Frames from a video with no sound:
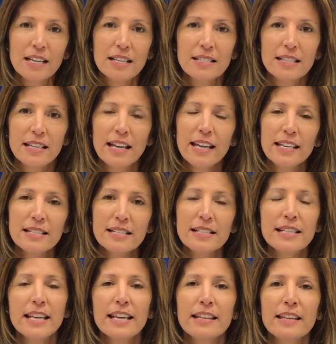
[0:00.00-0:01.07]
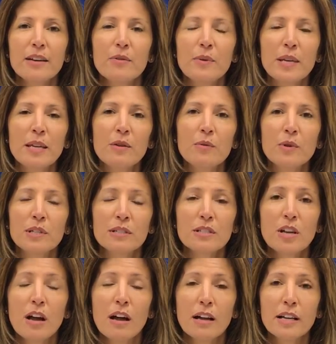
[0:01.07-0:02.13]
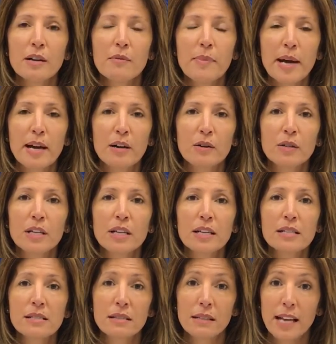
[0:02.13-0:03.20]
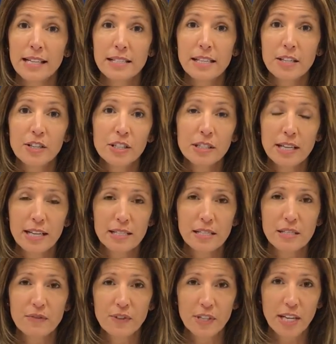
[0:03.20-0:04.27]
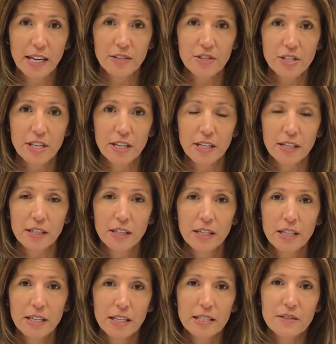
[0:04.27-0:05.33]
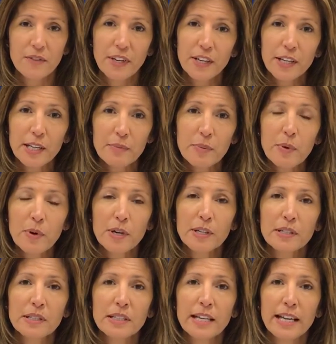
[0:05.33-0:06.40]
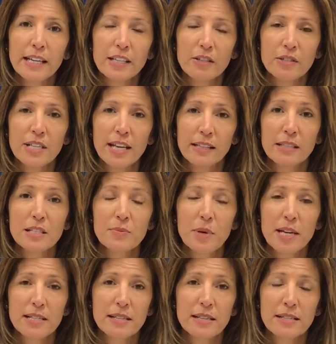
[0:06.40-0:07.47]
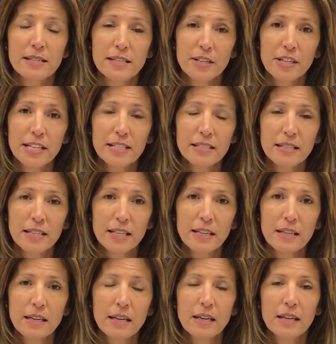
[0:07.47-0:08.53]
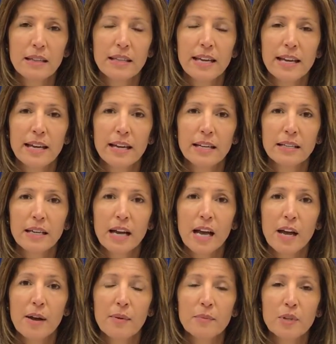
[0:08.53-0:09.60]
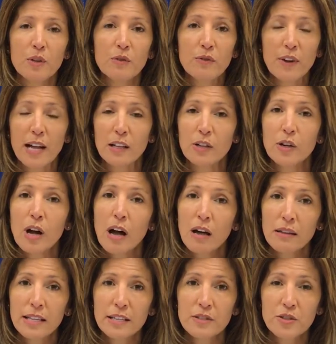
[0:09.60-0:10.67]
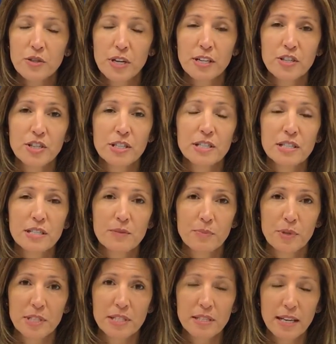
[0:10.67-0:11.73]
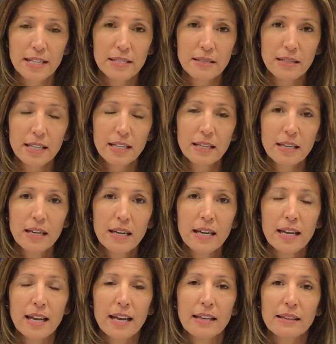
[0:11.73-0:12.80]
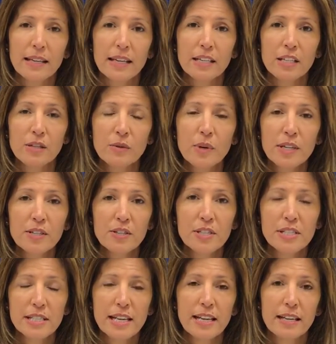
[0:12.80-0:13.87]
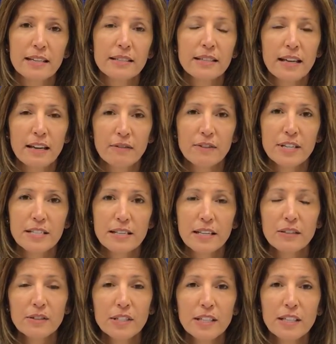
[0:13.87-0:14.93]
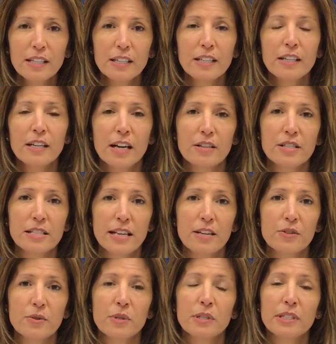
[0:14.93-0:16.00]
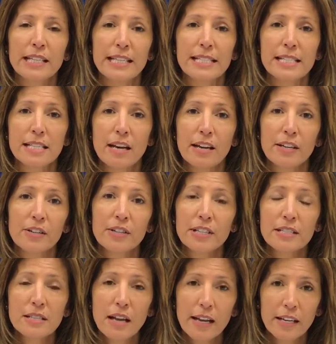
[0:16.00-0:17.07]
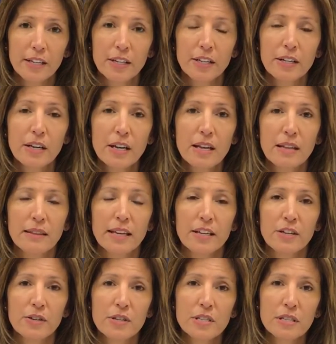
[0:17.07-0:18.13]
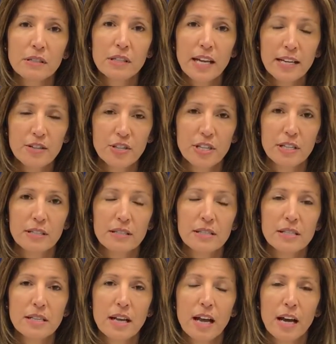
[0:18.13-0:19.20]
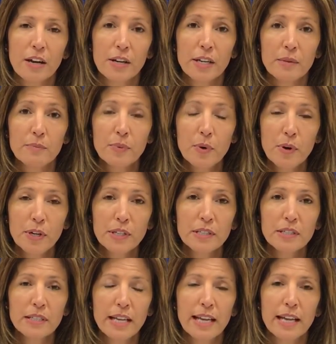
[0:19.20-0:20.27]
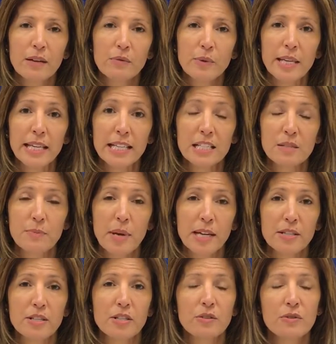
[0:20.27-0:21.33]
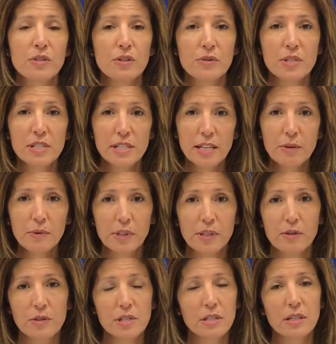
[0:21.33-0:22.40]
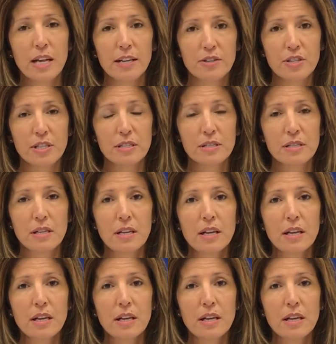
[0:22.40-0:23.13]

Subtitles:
Today is a day that we will talk about selecting your classes for next year. It's very important that you take this process seriously, that you follow all the instructions precisely, and that you understand every single year our schedule gets tighter and tighter, that your selections are important and we expect you to stick with those selections.